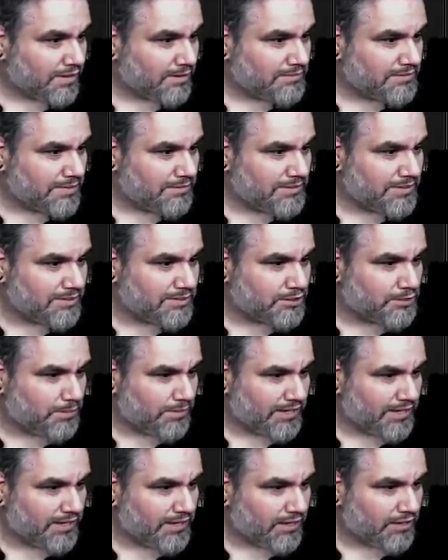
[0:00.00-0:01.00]
I'm tempted to just
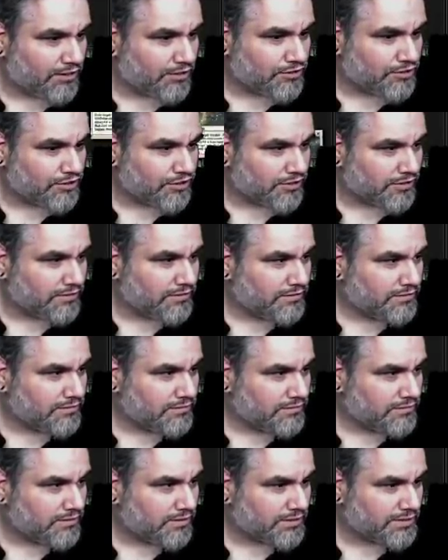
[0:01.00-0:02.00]
play it on our turn,
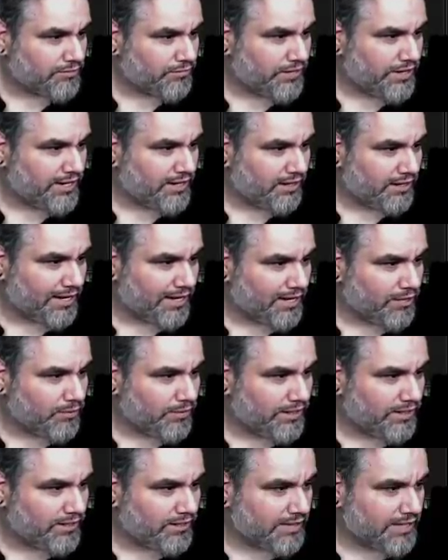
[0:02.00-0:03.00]
because if we hit a land,
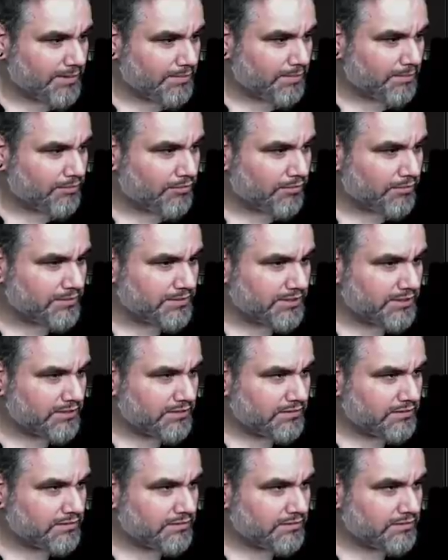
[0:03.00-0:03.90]
we can keep up Cryptic.